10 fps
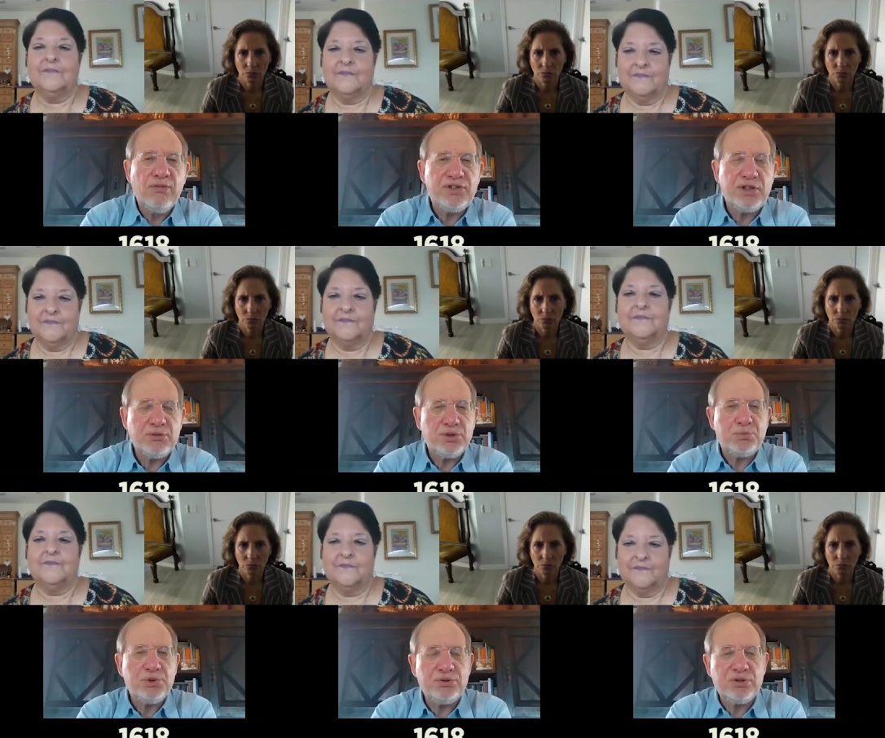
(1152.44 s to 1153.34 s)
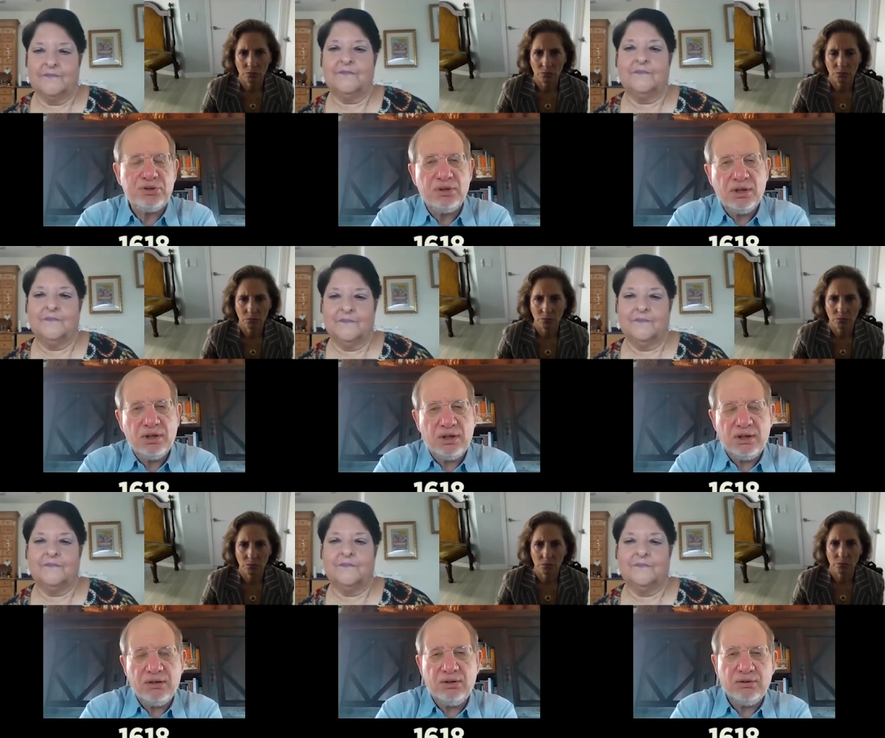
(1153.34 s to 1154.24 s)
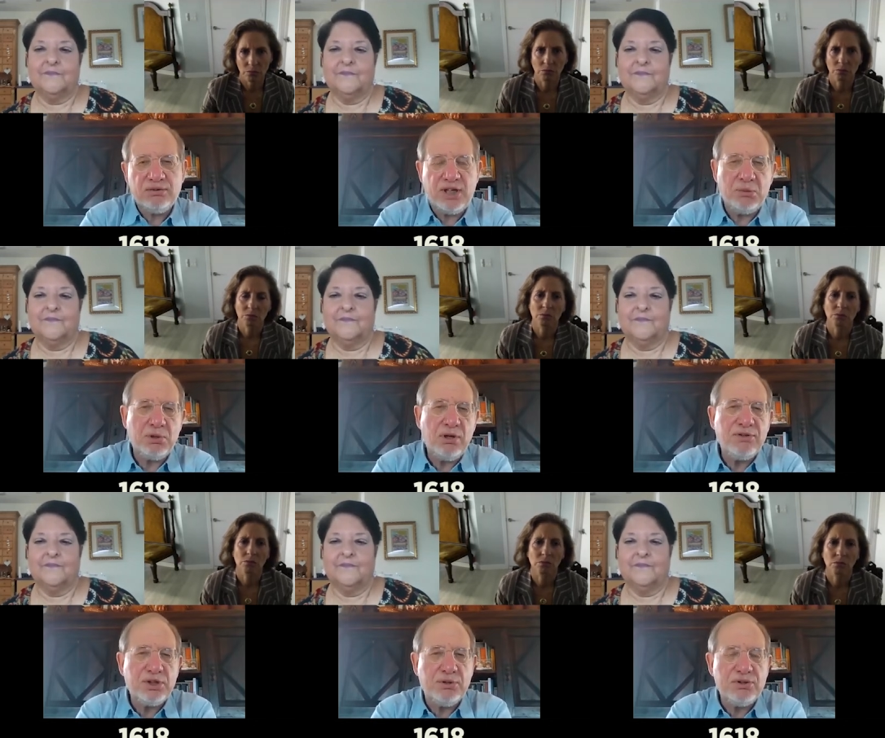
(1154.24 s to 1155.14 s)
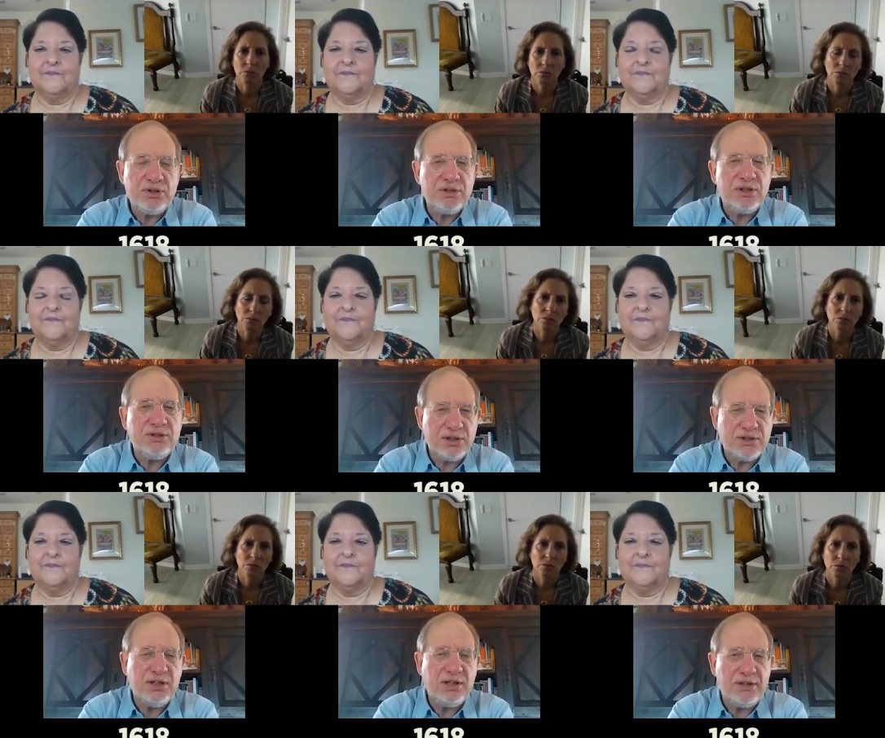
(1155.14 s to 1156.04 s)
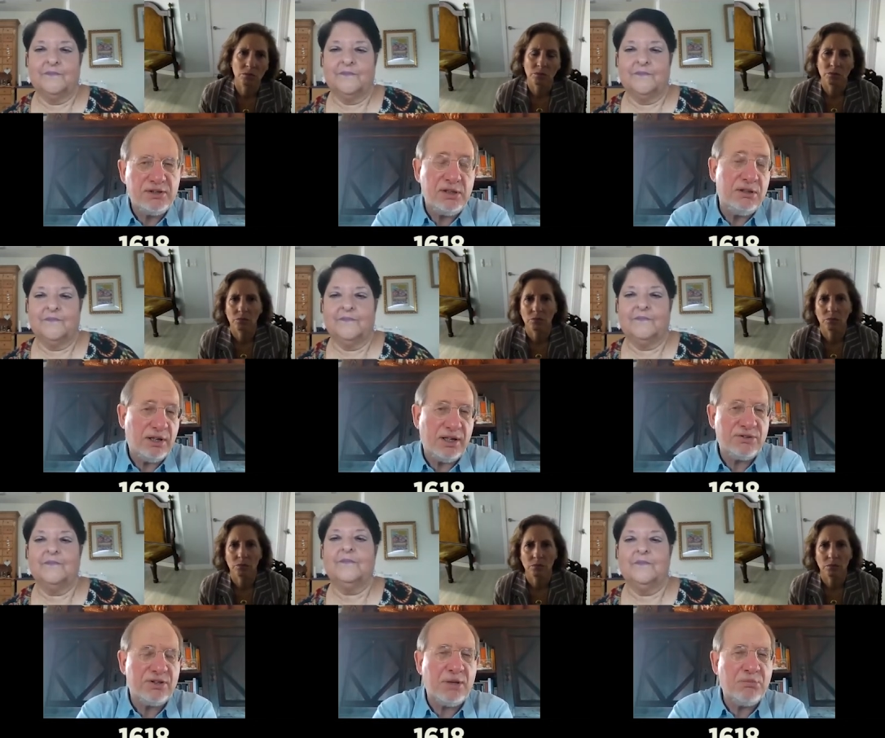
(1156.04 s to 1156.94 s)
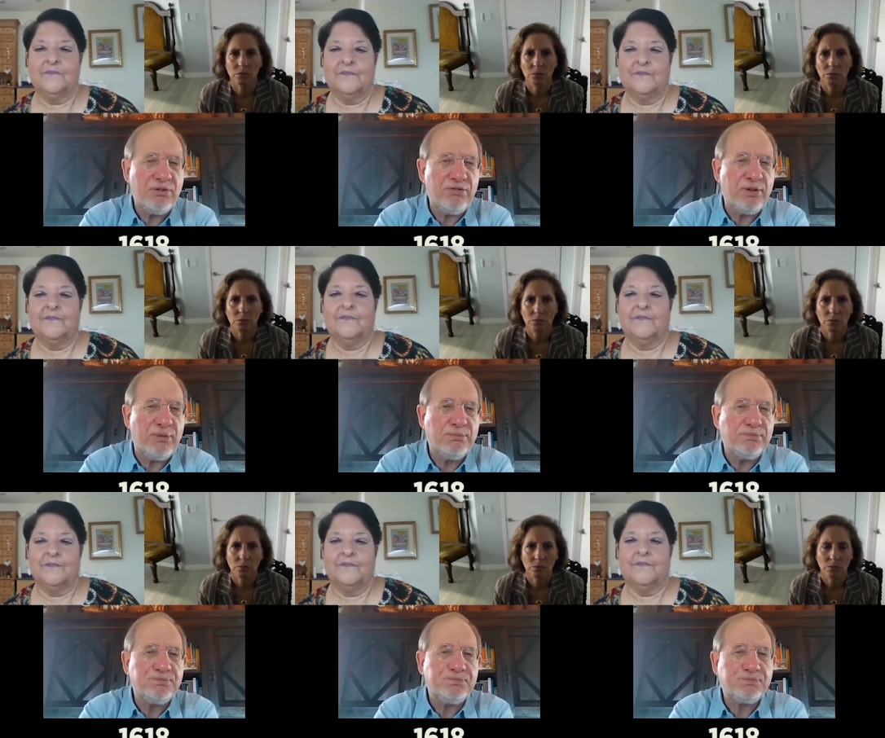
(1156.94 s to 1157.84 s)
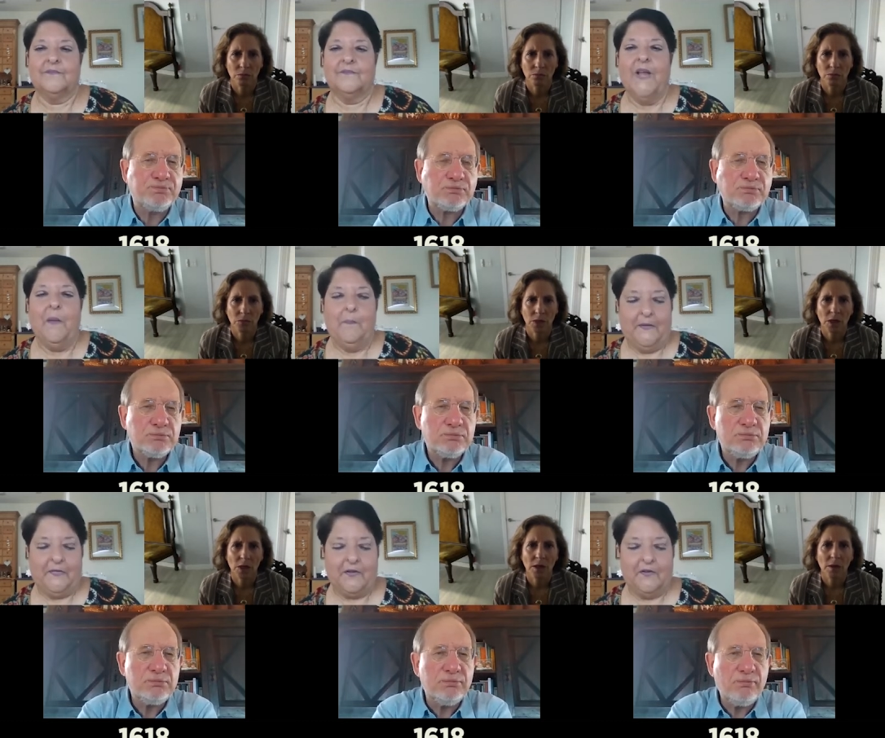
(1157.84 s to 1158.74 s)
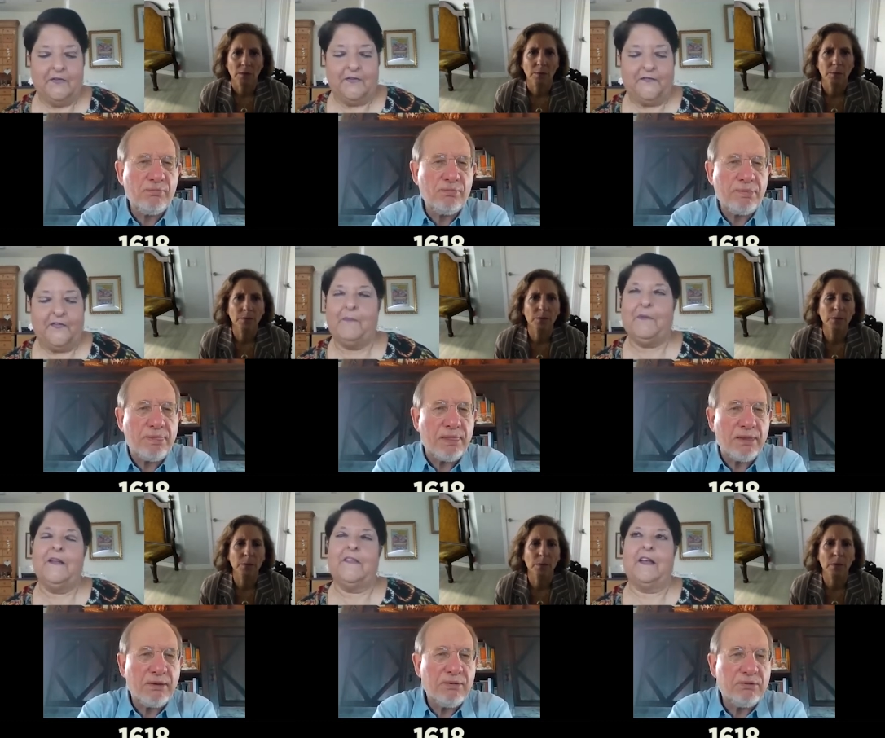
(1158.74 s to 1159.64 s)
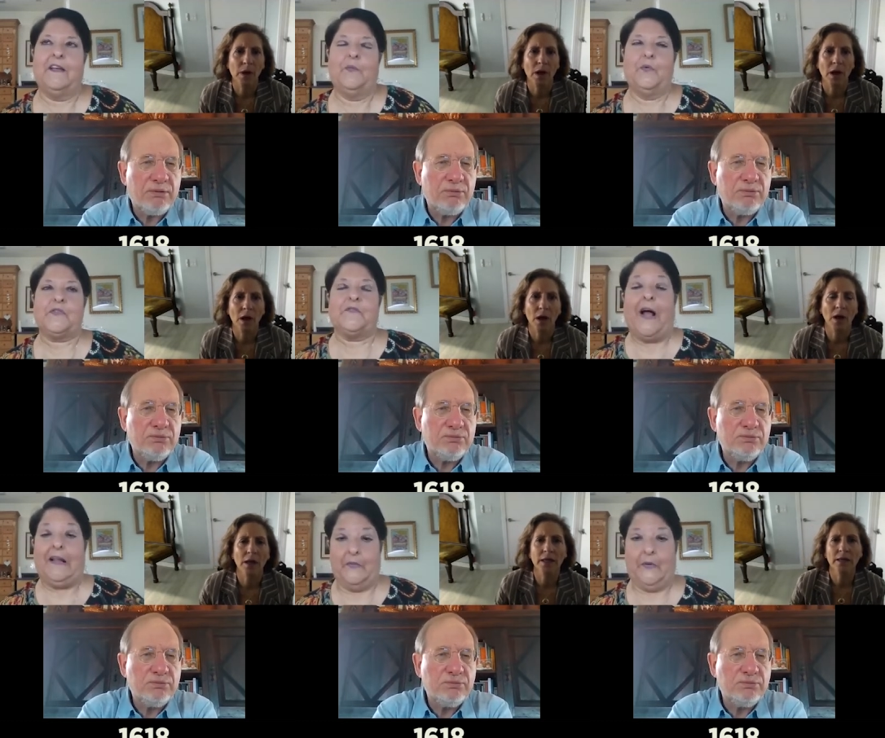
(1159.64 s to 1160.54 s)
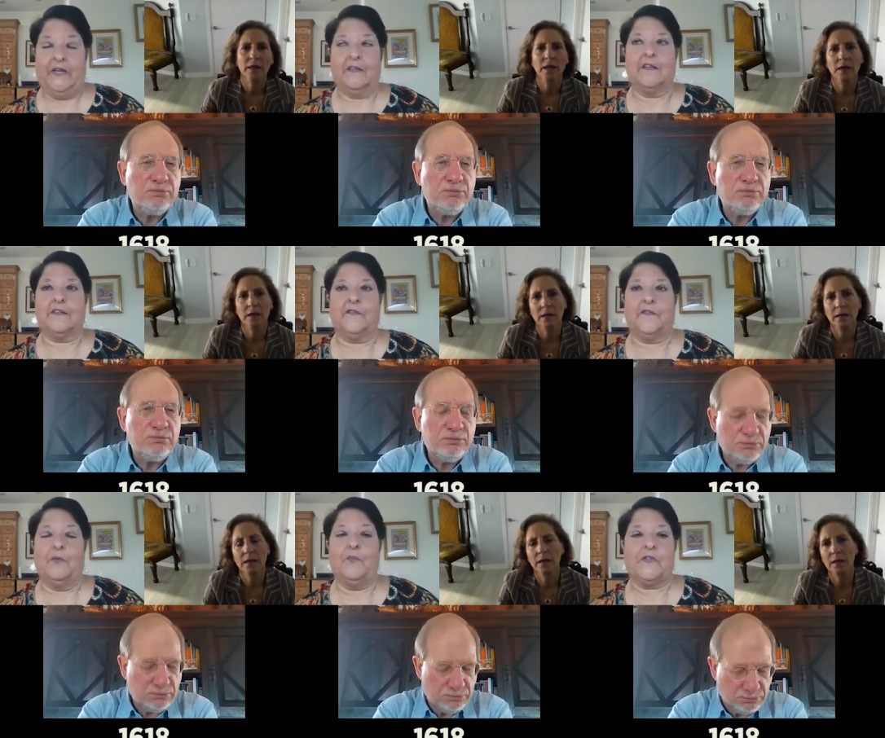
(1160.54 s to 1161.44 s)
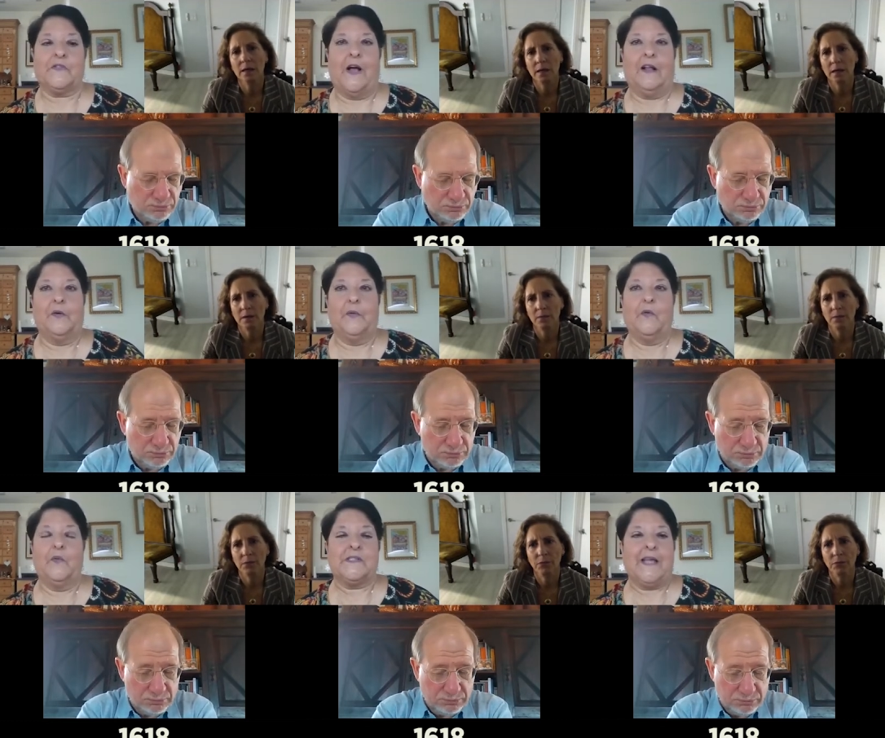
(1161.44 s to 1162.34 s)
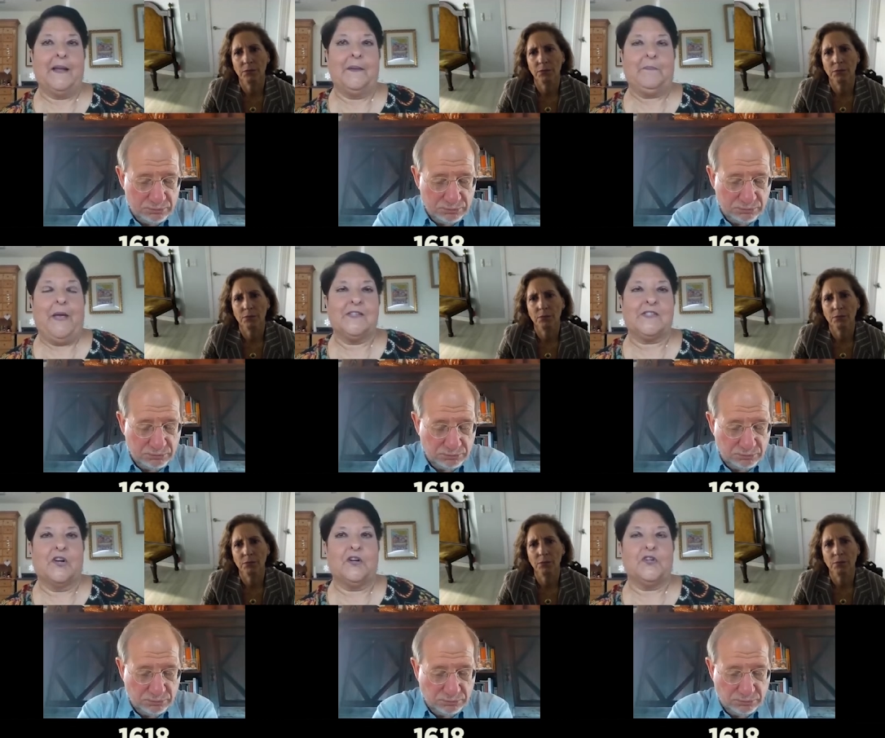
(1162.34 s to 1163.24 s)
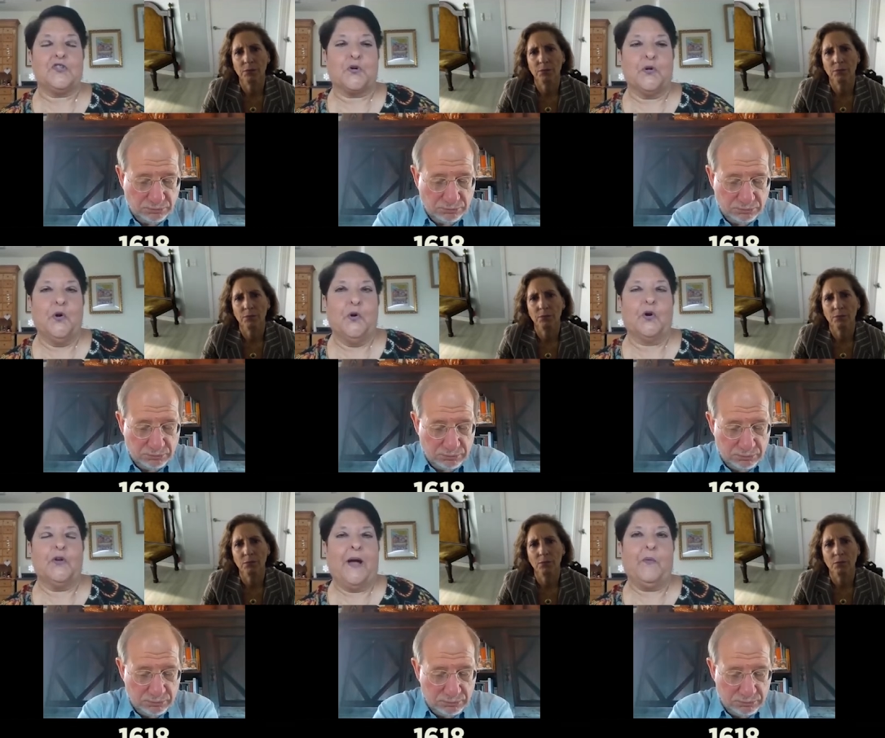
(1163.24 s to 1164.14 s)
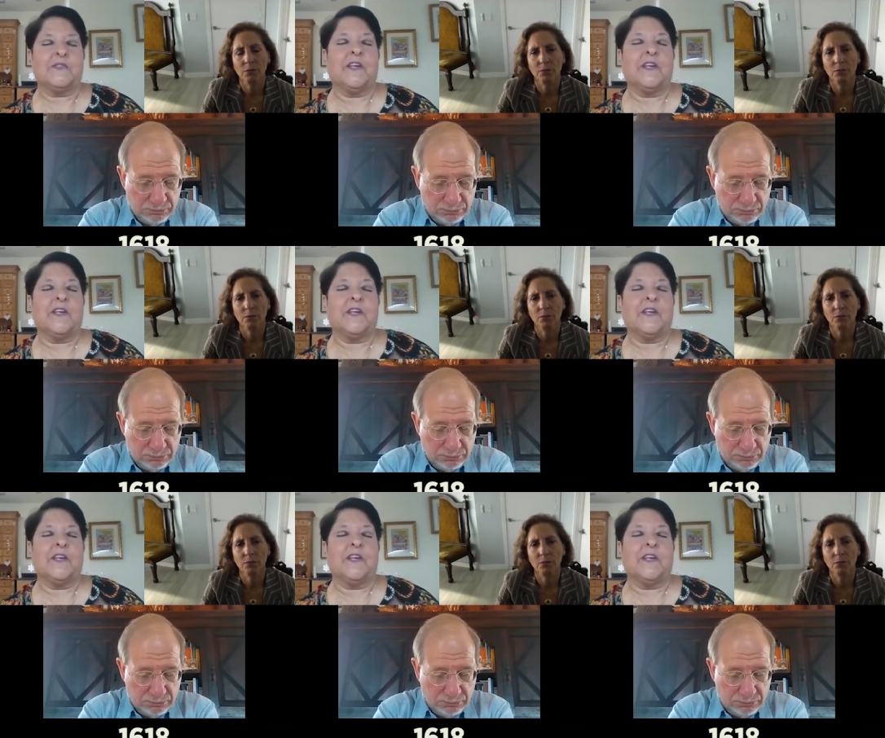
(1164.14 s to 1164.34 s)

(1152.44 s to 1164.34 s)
Speaker 1: visit which produced uh, terrible consequences in 1618, hence the name of the film.
Speaker 2: But the, the family that it was following, that the film was following, was that based on a true or that was